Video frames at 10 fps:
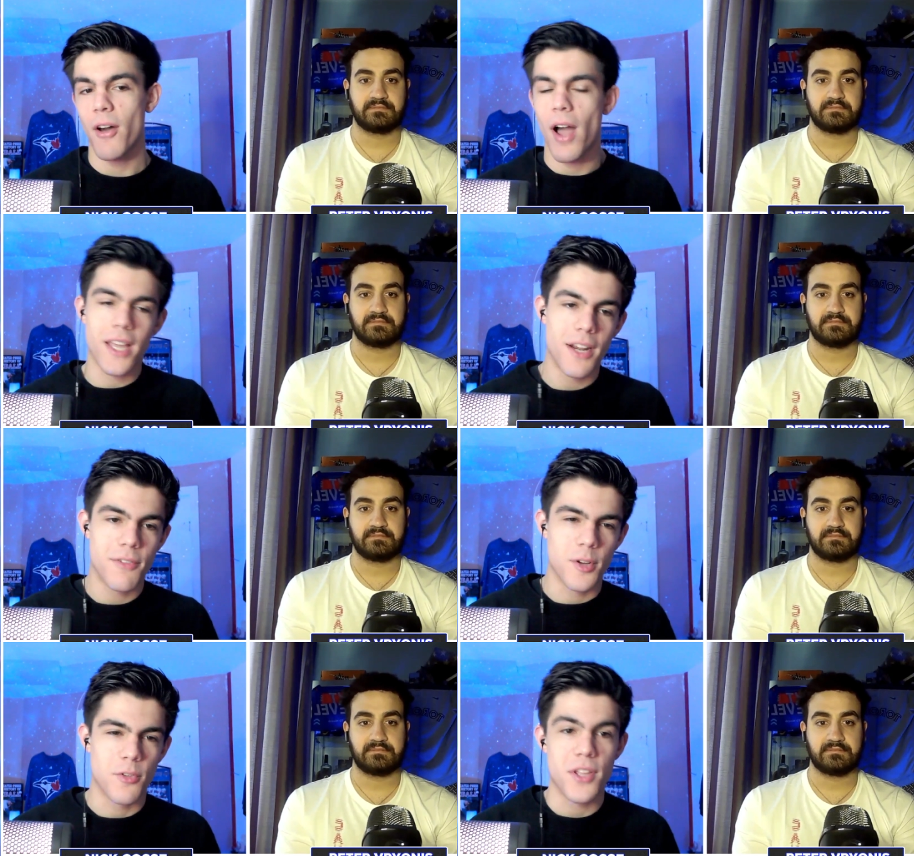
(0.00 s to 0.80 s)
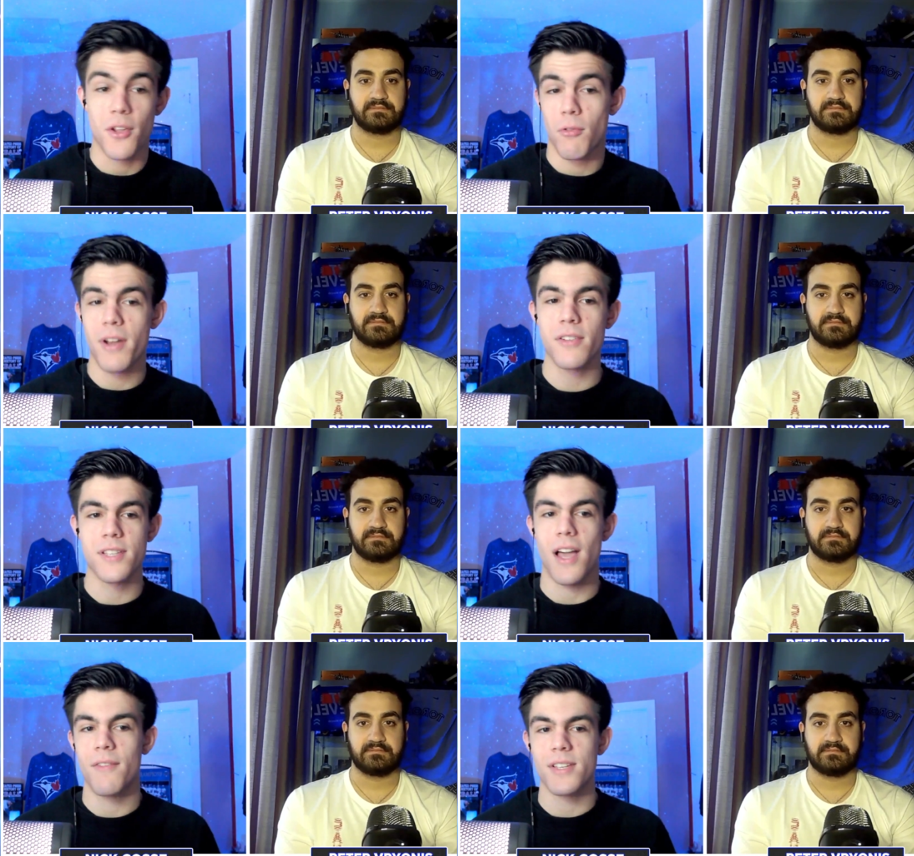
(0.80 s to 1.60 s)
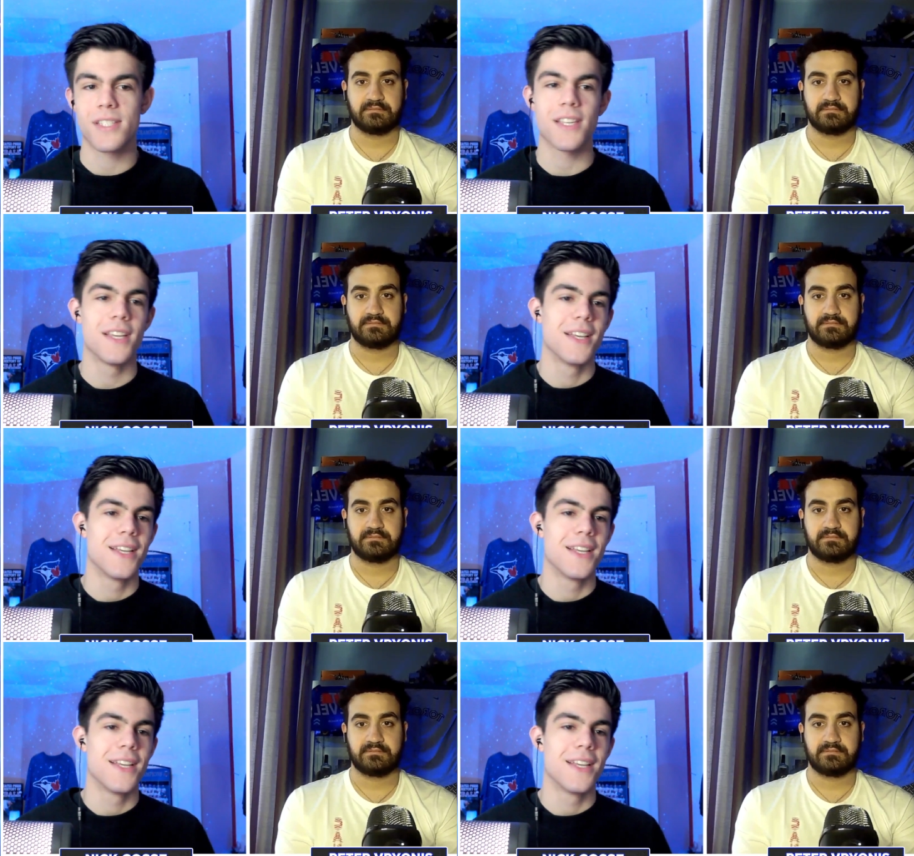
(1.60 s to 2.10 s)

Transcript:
Speaker 1: I kind of agree though. Reynolds obviously.